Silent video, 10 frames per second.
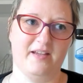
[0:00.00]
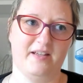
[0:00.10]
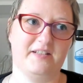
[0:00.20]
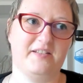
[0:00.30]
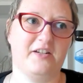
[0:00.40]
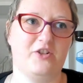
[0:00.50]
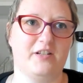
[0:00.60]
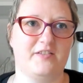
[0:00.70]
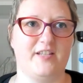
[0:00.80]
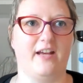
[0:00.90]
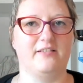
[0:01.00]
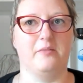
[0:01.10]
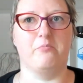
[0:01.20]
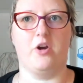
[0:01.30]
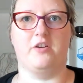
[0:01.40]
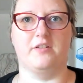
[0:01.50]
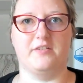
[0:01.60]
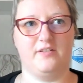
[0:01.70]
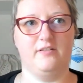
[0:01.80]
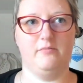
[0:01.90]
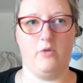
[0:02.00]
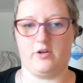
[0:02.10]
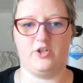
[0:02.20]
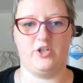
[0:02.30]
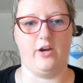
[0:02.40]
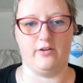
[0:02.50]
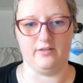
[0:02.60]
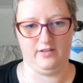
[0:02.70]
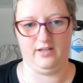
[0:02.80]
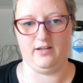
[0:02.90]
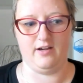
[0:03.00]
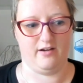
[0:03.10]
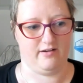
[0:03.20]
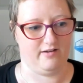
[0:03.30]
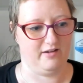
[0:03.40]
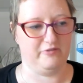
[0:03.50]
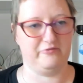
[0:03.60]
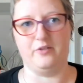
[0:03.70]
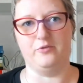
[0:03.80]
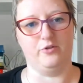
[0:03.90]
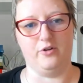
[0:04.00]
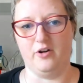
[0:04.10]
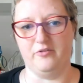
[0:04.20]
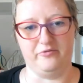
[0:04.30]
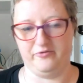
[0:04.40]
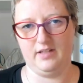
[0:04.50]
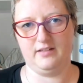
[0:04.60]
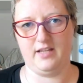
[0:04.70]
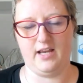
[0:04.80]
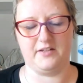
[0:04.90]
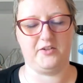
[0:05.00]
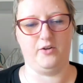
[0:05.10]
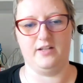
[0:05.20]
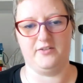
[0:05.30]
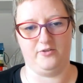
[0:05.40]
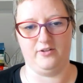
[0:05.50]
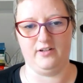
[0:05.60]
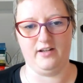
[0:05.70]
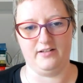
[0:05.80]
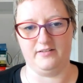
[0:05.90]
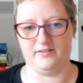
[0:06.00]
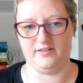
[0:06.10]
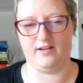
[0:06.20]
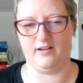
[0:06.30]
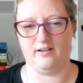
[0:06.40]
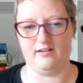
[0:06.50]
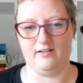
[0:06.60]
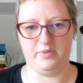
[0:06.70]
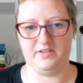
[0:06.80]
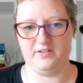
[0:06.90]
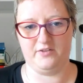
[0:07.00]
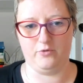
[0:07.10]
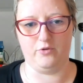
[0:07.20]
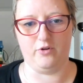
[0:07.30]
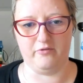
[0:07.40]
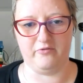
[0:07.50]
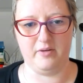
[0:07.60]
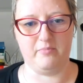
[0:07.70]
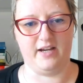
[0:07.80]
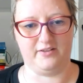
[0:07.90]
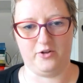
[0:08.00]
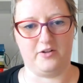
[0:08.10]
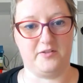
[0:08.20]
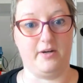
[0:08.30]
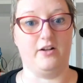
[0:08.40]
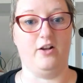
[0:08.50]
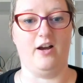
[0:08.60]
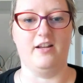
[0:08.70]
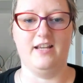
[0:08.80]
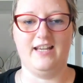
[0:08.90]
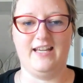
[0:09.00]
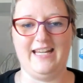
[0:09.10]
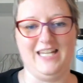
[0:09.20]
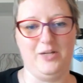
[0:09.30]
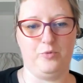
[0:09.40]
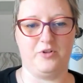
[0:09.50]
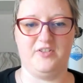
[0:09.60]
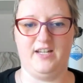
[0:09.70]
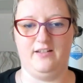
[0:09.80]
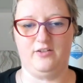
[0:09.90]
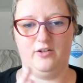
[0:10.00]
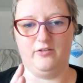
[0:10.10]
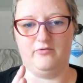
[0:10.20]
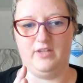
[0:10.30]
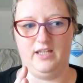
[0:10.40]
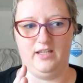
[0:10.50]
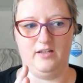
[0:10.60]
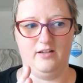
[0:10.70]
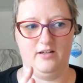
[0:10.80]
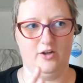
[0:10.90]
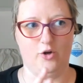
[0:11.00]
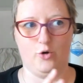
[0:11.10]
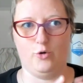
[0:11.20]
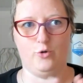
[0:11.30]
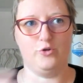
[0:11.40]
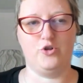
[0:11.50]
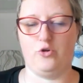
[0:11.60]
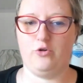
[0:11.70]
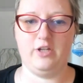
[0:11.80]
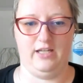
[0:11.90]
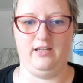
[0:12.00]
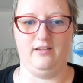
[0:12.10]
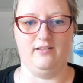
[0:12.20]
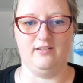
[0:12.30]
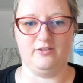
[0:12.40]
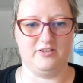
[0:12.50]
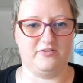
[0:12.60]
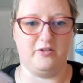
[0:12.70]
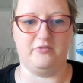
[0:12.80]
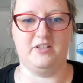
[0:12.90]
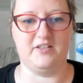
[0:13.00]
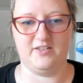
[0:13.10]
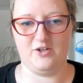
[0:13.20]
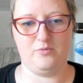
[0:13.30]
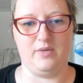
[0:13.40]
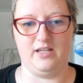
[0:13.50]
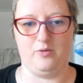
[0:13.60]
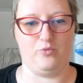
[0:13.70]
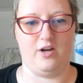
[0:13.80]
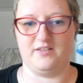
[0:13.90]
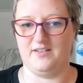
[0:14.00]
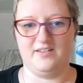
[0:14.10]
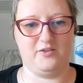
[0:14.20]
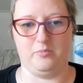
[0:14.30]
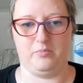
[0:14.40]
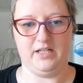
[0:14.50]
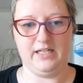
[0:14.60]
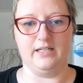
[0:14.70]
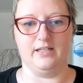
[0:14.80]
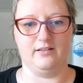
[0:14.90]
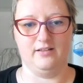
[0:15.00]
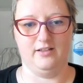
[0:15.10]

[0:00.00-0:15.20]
That's actually a stat that Marcus Sheridan, the founder of They Ask You Answer and business owner of Impact, talks about a lot. 80% of the whole journey of the decision making process is completed